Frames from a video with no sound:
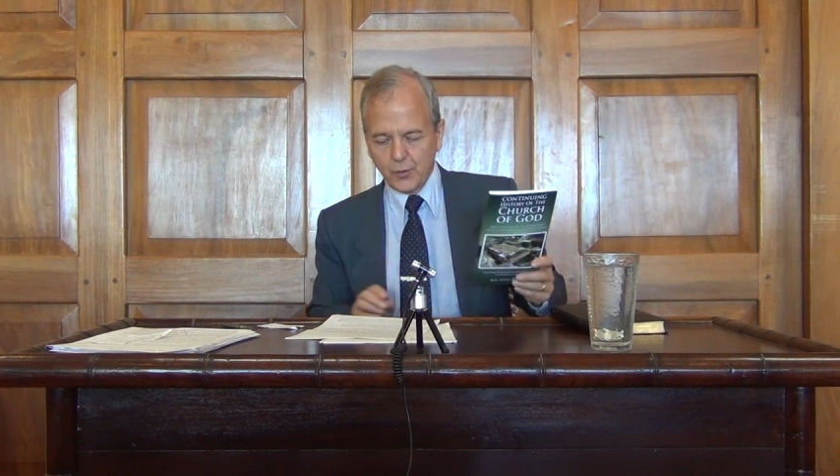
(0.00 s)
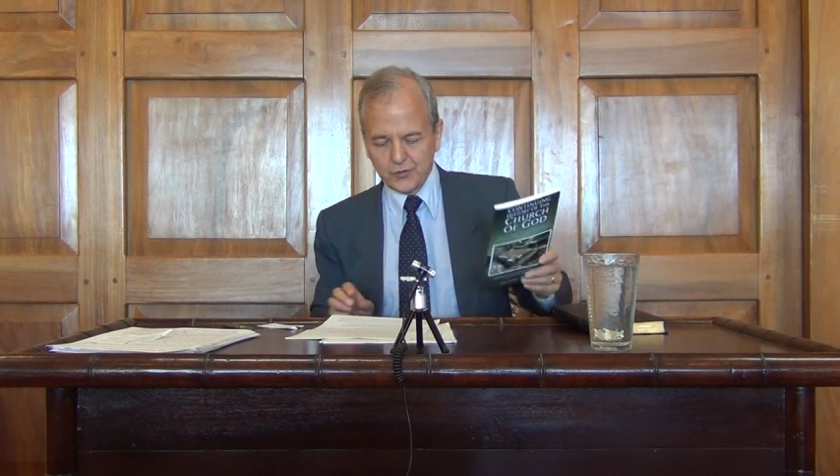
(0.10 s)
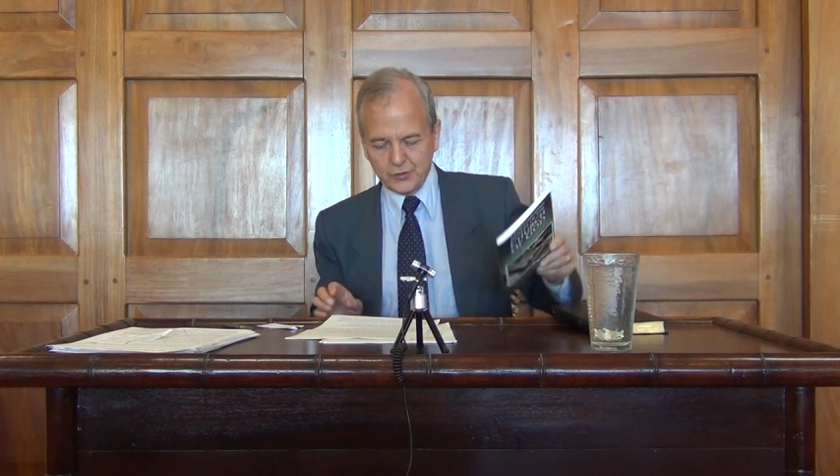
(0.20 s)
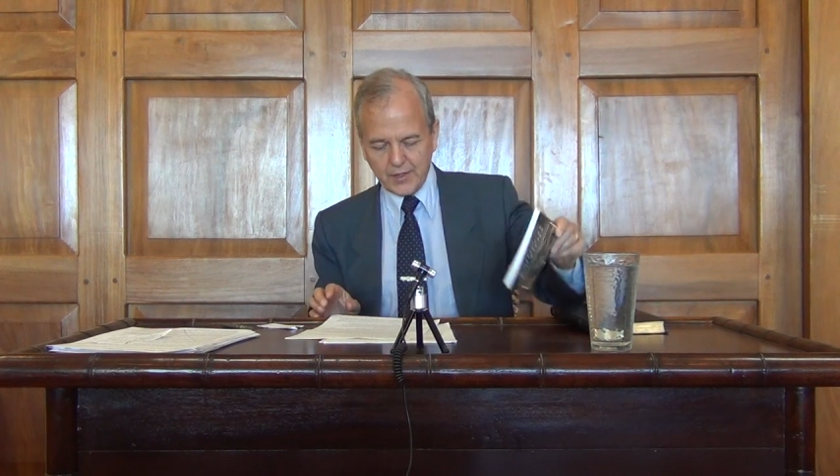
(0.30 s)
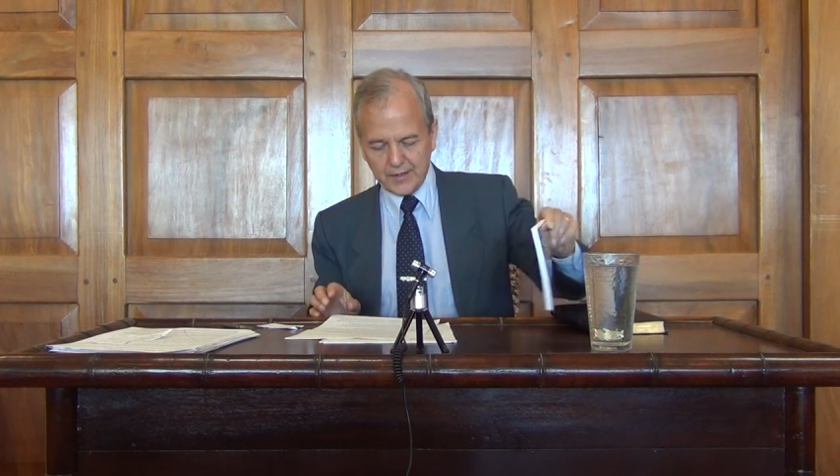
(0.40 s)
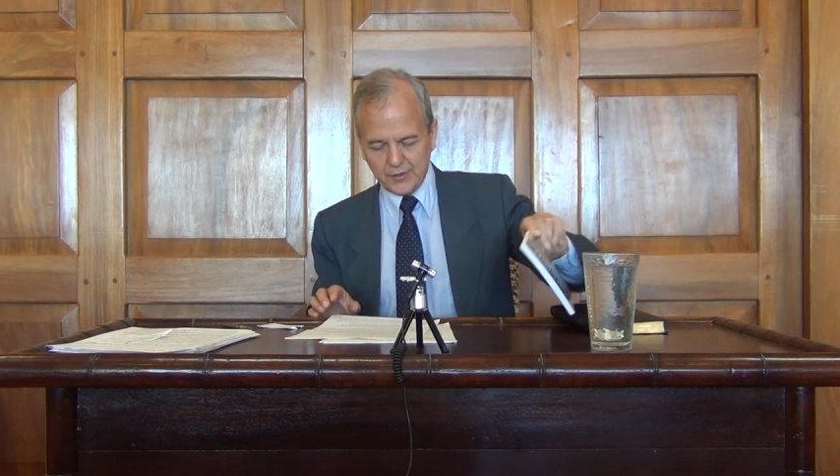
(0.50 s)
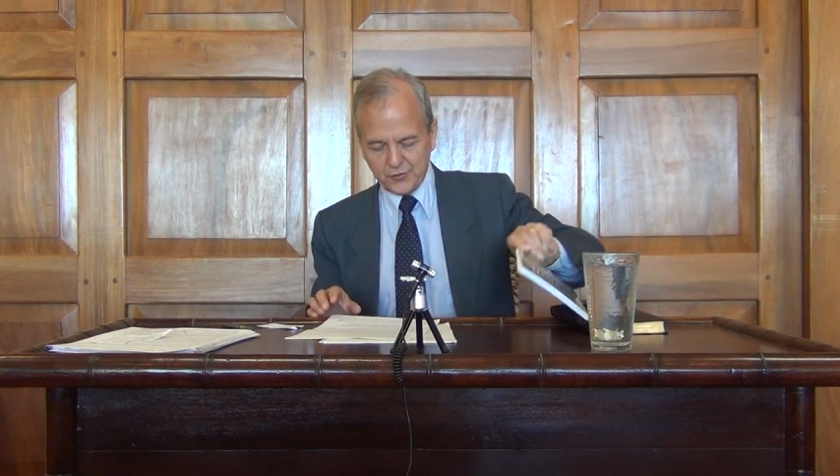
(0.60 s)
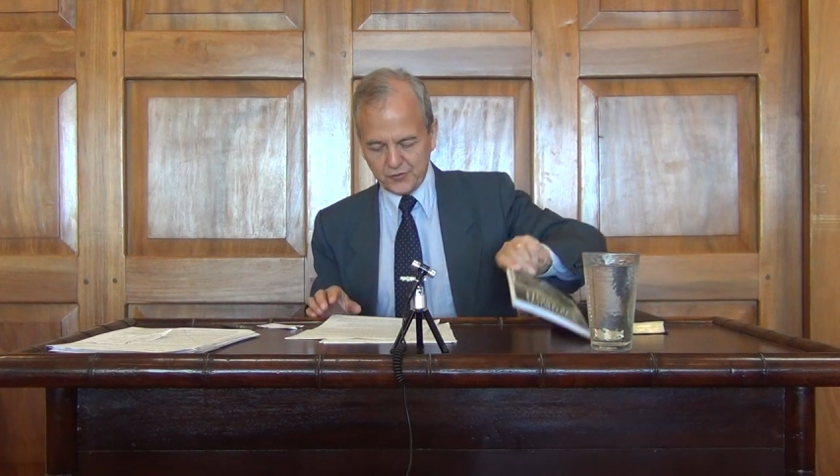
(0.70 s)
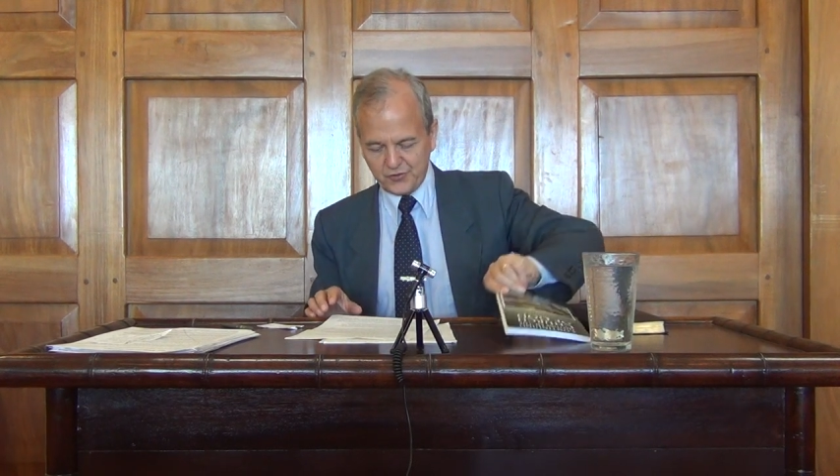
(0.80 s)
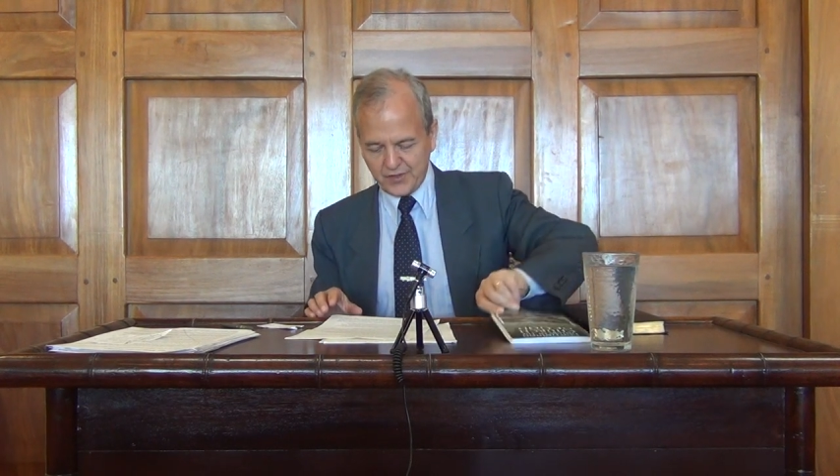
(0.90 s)
or do not
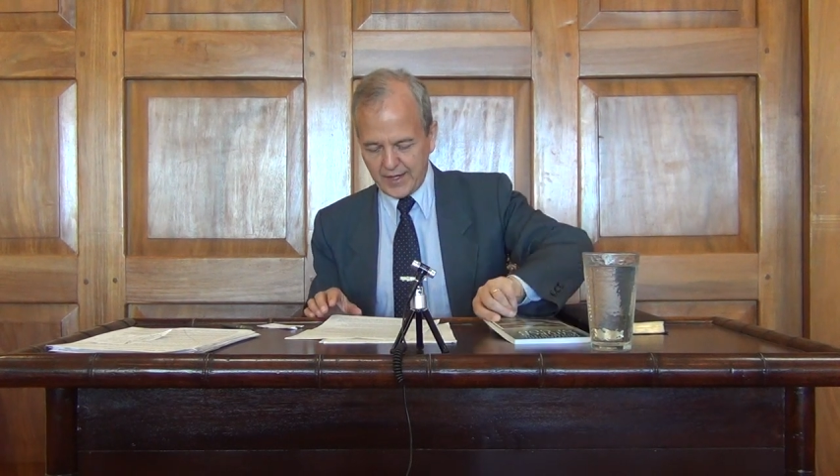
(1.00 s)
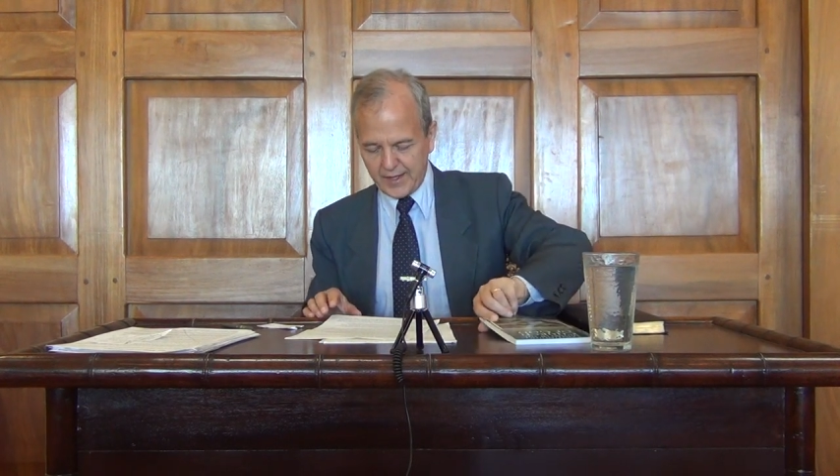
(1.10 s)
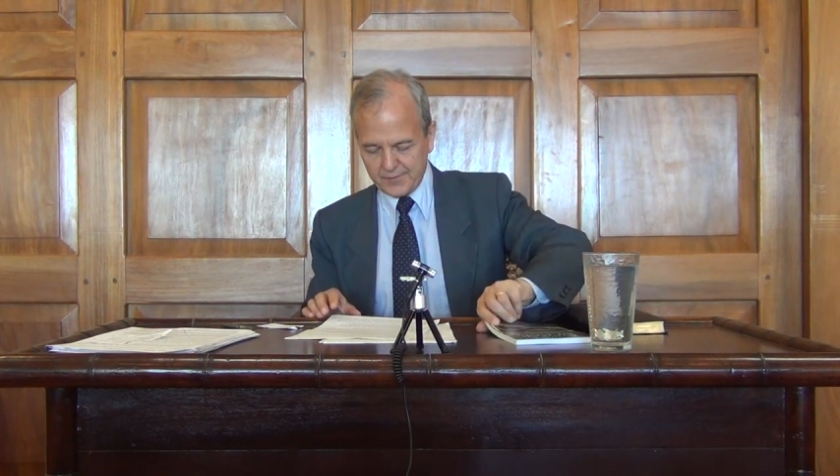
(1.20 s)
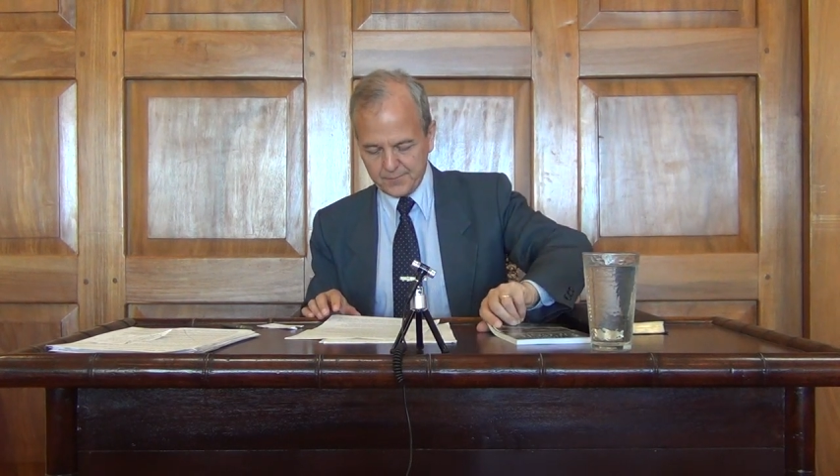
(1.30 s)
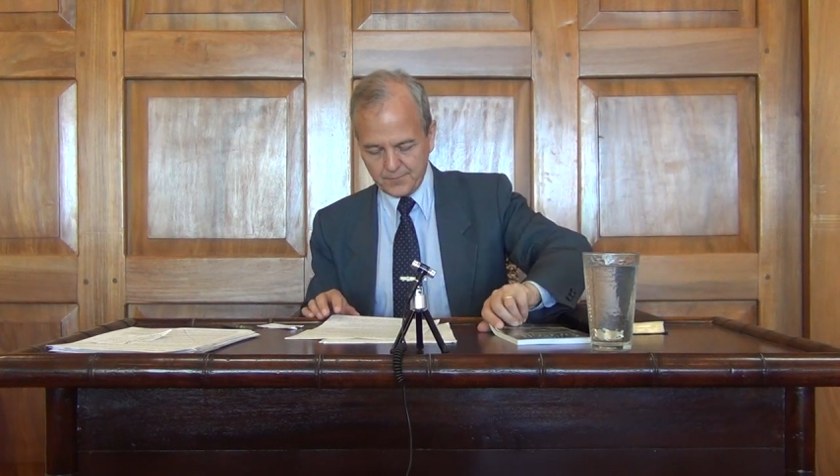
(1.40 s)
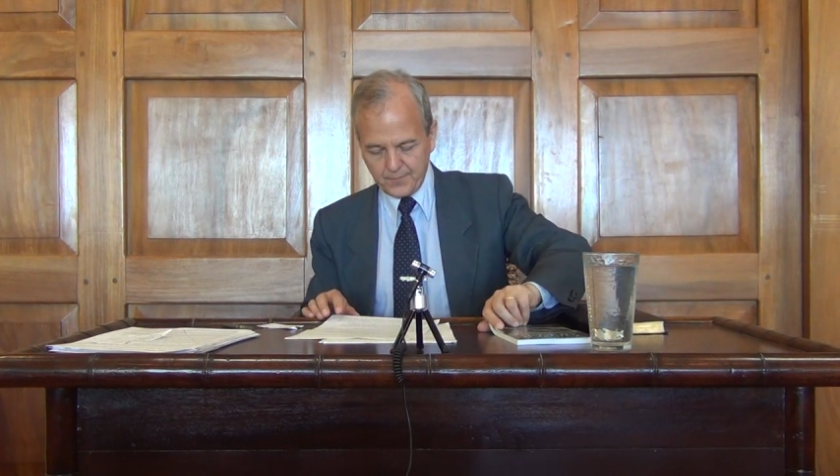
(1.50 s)
understand.